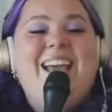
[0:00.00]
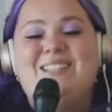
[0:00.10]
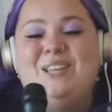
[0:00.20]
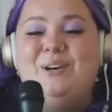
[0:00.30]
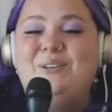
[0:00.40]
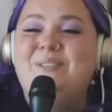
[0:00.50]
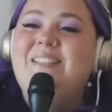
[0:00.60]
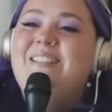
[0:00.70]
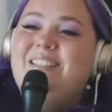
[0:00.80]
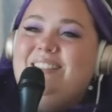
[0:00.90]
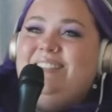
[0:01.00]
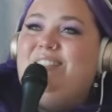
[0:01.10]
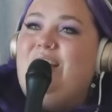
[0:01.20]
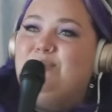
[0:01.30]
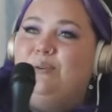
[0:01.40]
So
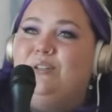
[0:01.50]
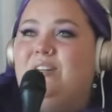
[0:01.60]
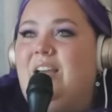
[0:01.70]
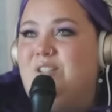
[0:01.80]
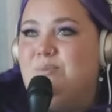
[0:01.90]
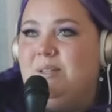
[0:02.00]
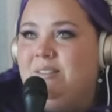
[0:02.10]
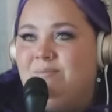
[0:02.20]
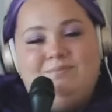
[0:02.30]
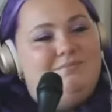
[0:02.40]
that's where you'll catch me.